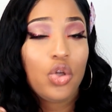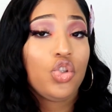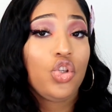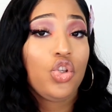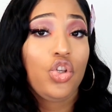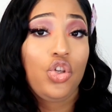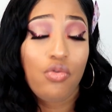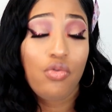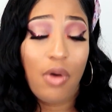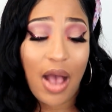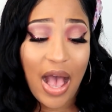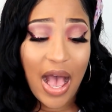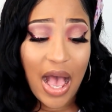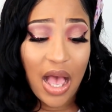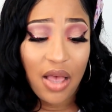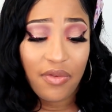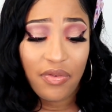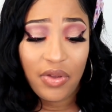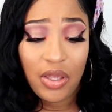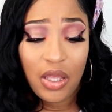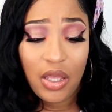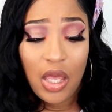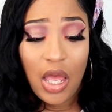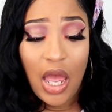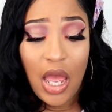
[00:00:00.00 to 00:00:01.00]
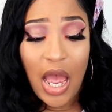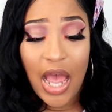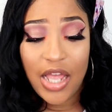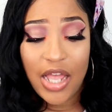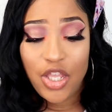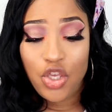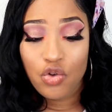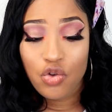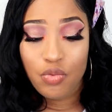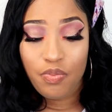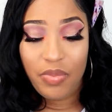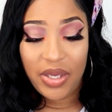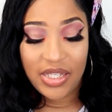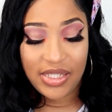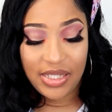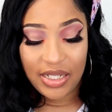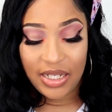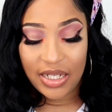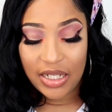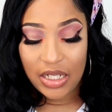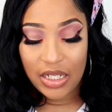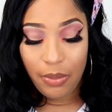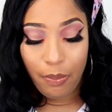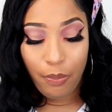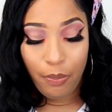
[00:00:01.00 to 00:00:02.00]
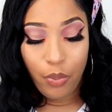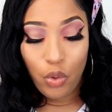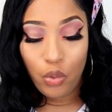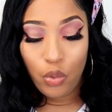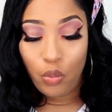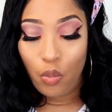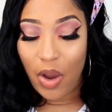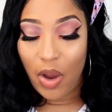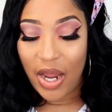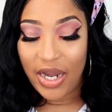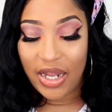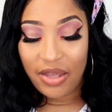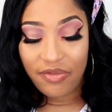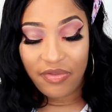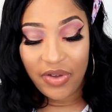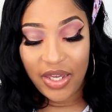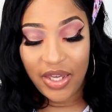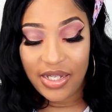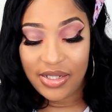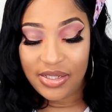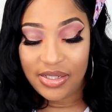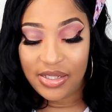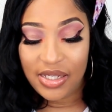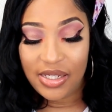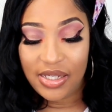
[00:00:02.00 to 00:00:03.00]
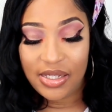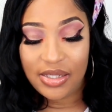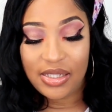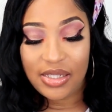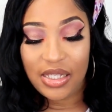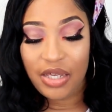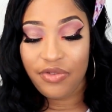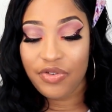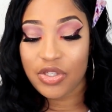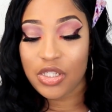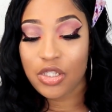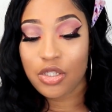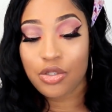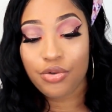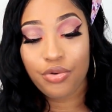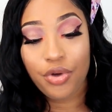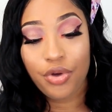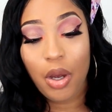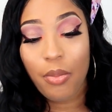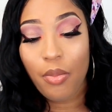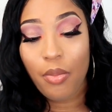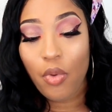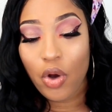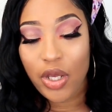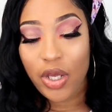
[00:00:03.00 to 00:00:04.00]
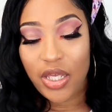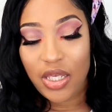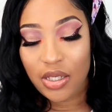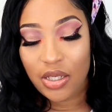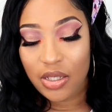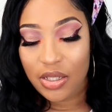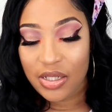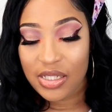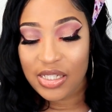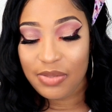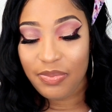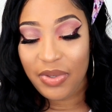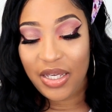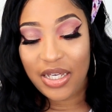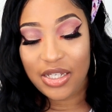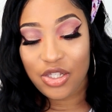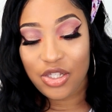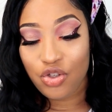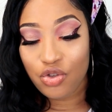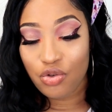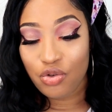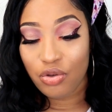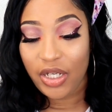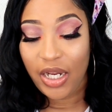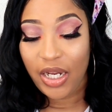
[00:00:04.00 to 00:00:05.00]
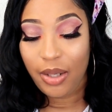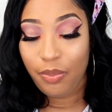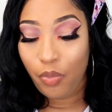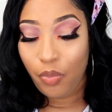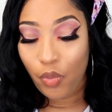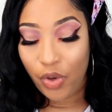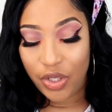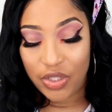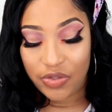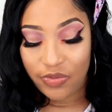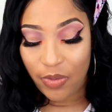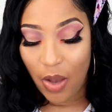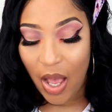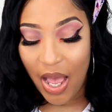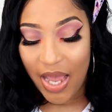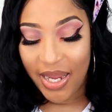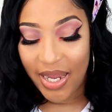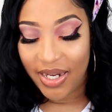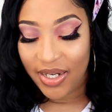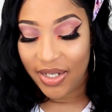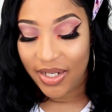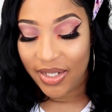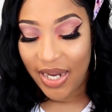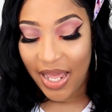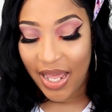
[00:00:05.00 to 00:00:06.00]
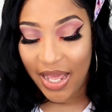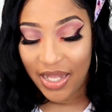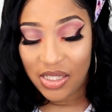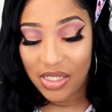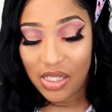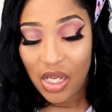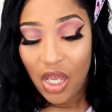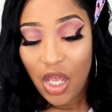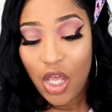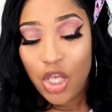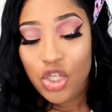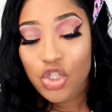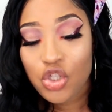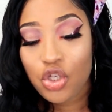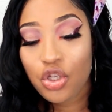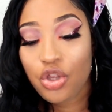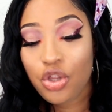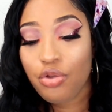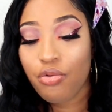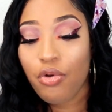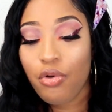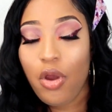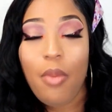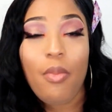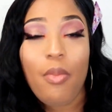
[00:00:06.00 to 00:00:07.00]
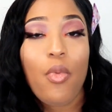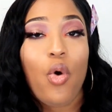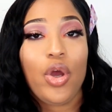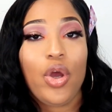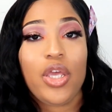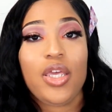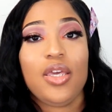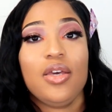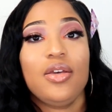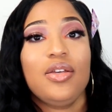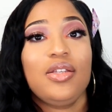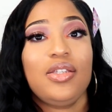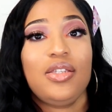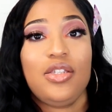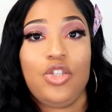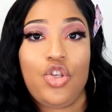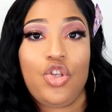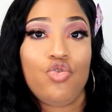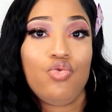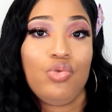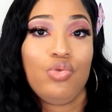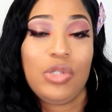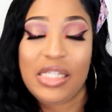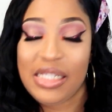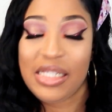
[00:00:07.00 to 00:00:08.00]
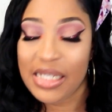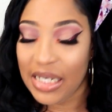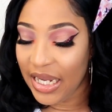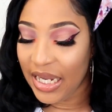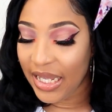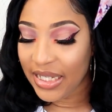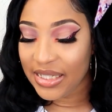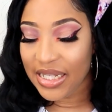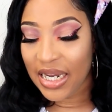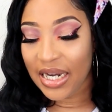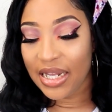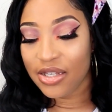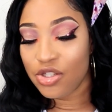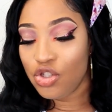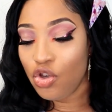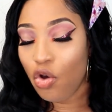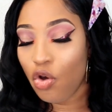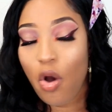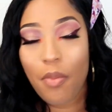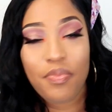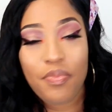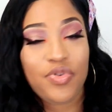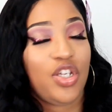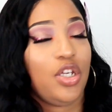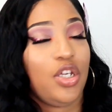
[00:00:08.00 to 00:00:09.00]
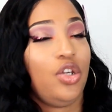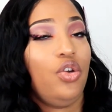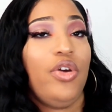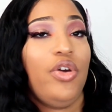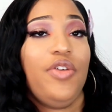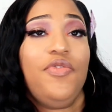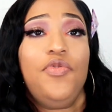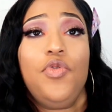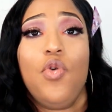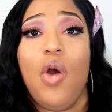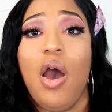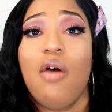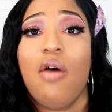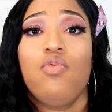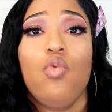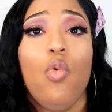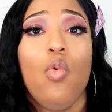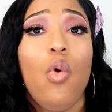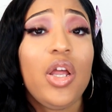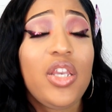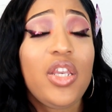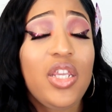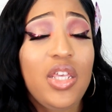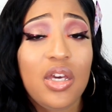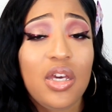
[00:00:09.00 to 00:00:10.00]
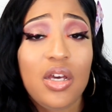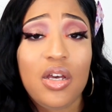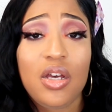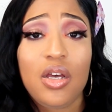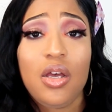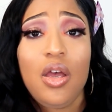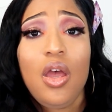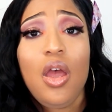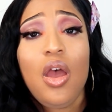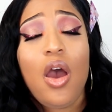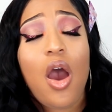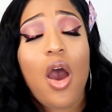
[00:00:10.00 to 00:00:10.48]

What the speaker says: do you have? And you basically put whatever it is. If it's 3 or more years, because you don't get points for higher than that. So 3 or more years, you would select that as your option. Or if you have 1 year